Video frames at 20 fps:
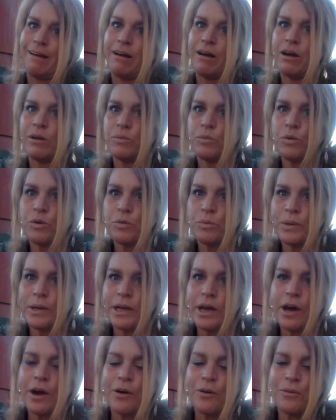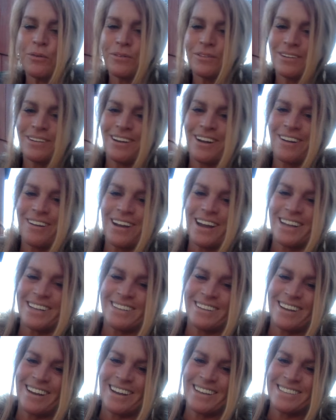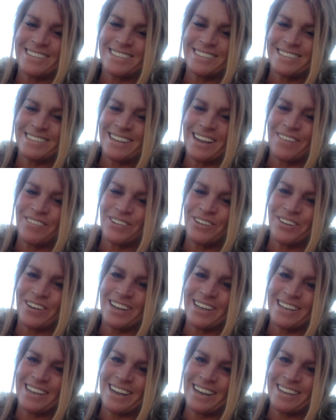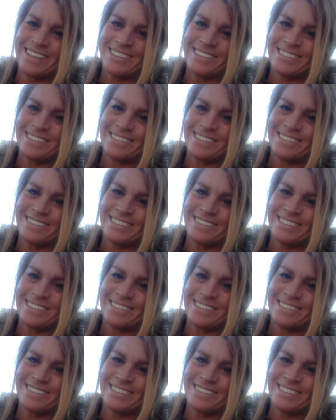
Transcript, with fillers: onward we go. All right, you guys, have a great night.